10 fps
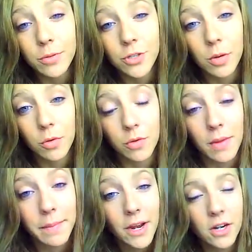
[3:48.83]
trouble with
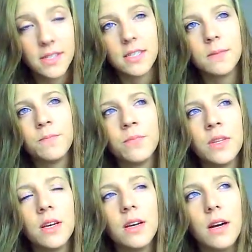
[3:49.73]
my parents,
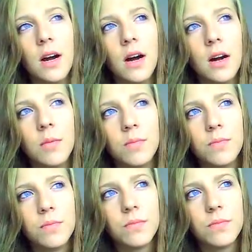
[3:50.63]
to
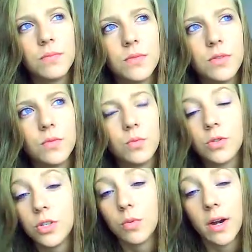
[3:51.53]

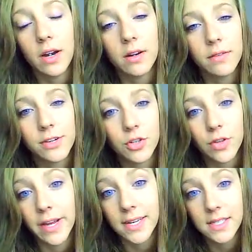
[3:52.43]
where
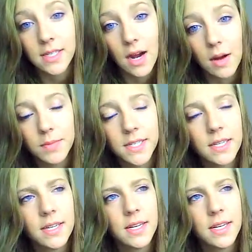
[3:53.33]
eventually I stopped.